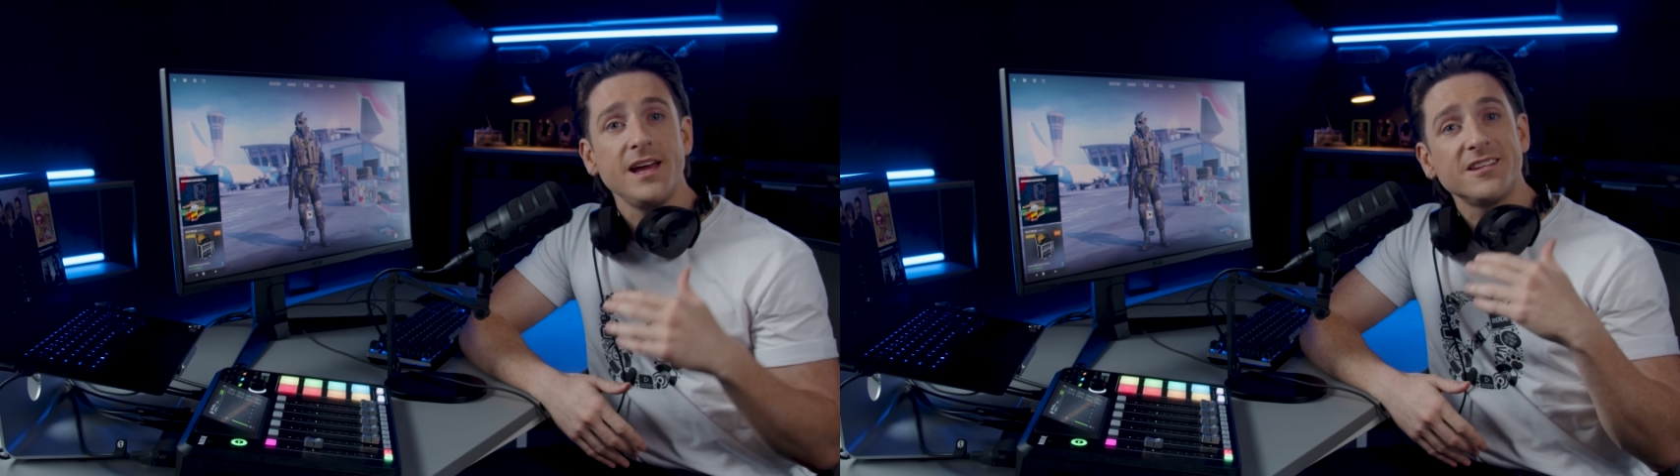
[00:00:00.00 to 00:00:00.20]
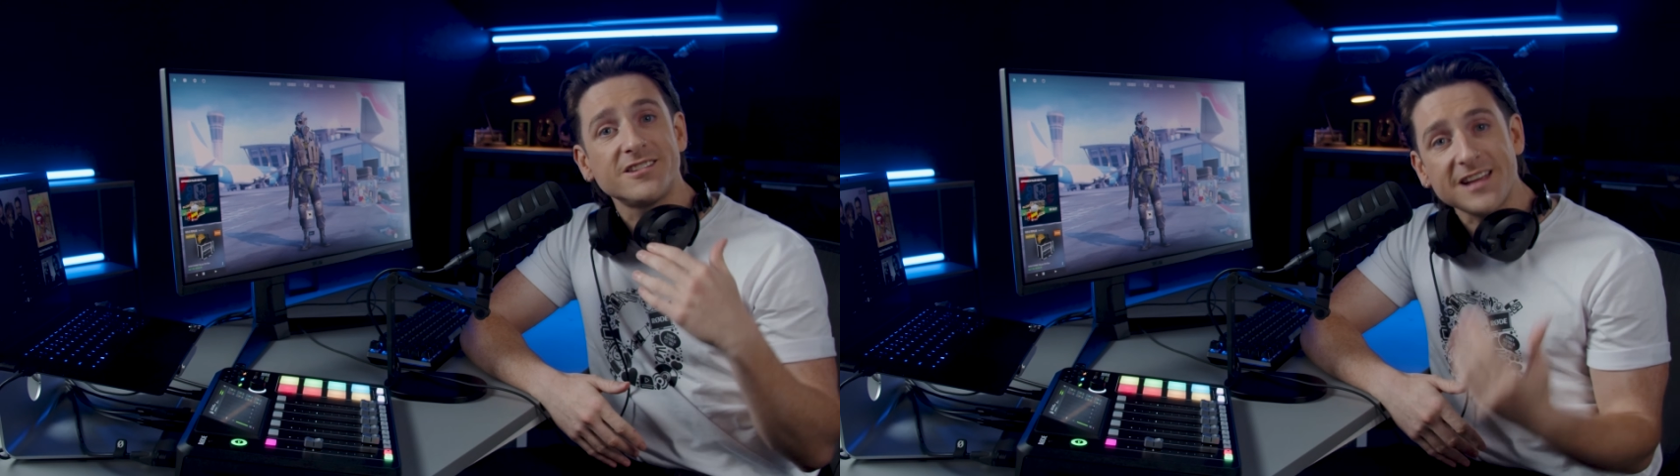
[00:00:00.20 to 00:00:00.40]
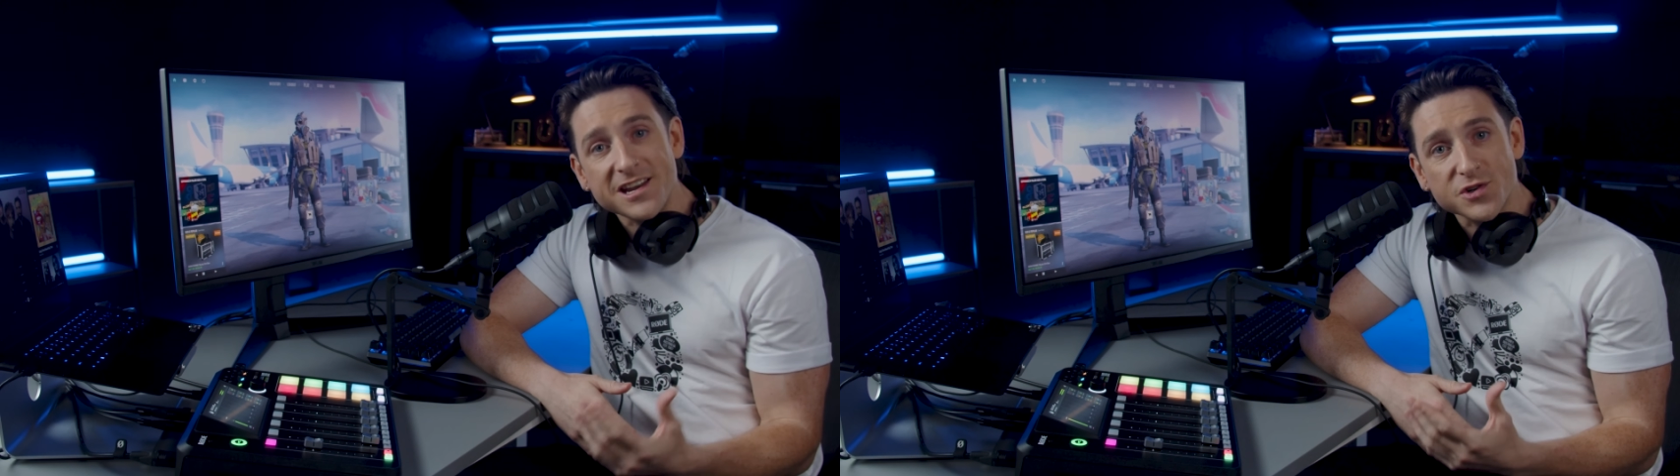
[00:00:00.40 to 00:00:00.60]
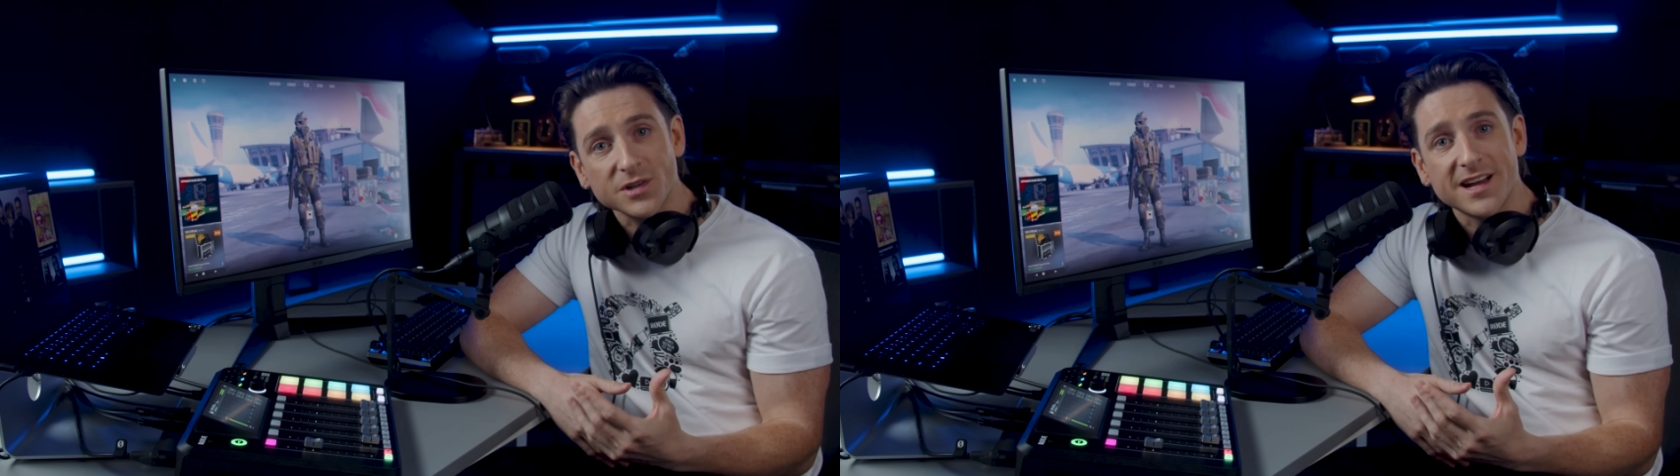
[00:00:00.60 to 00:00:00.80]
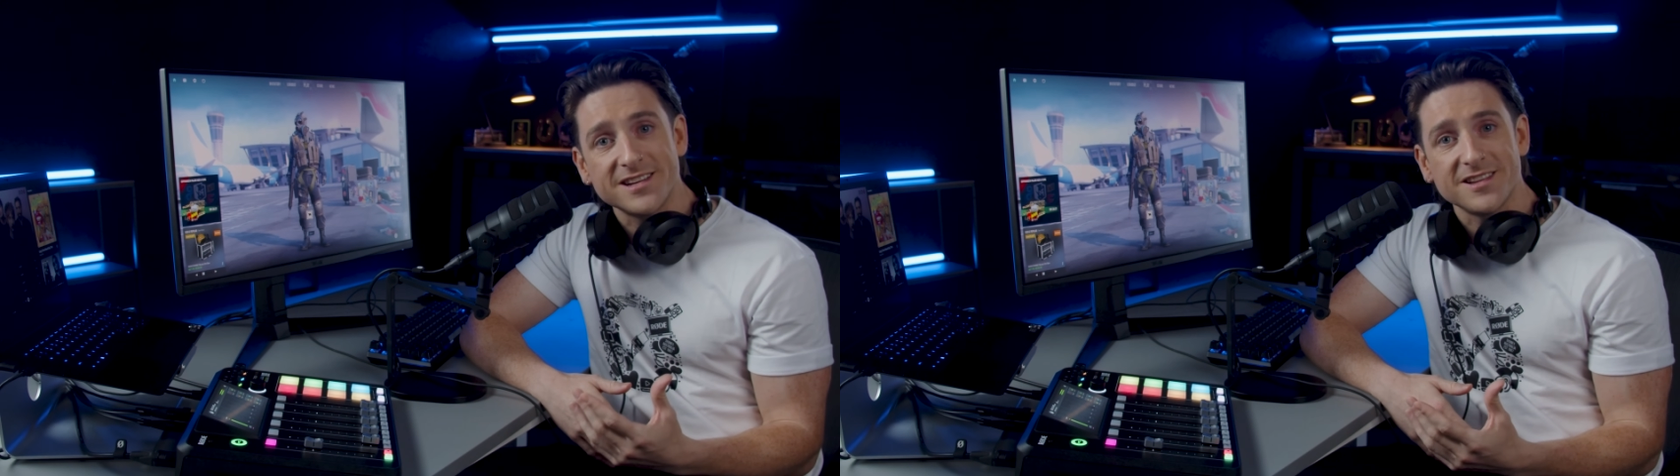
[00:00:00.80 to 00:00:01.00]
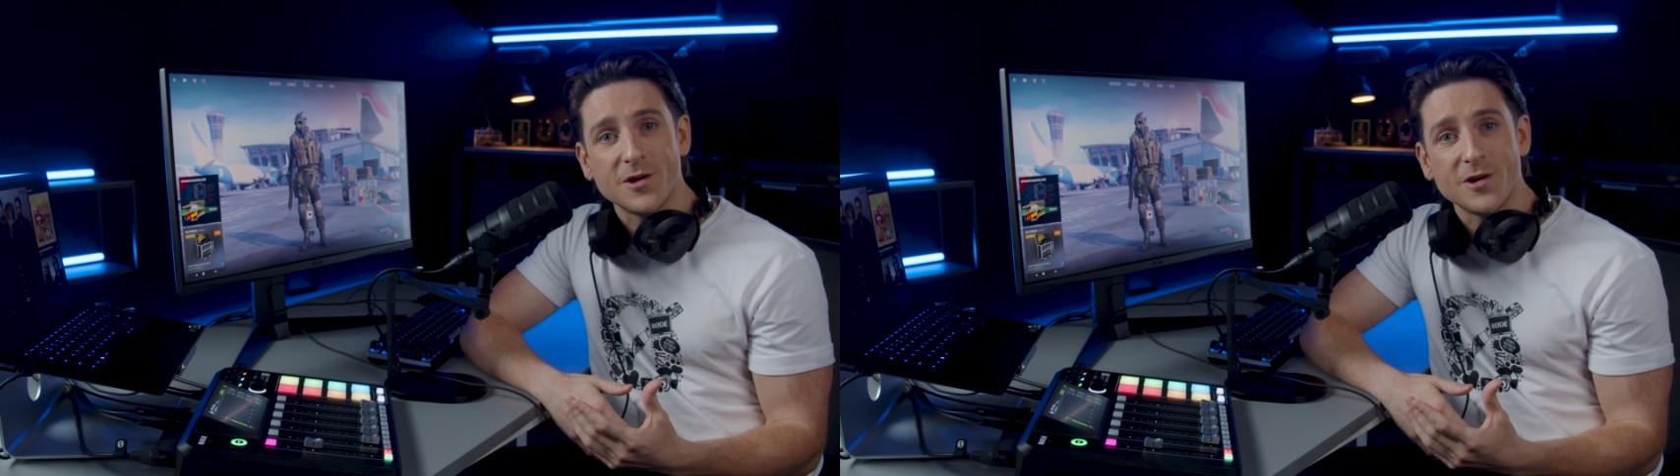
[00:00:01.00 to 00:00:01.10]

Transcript: centralized